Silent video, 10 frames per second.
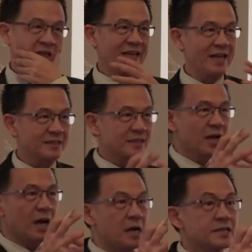There's
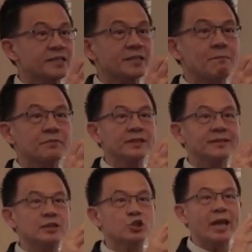something
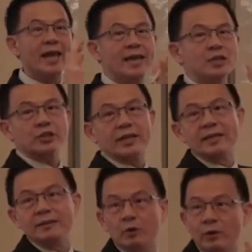that changed
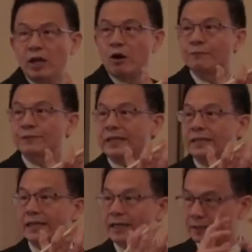in the way of
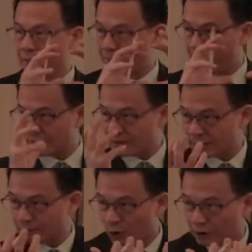thinking, business
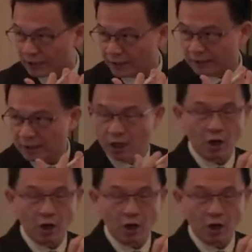model,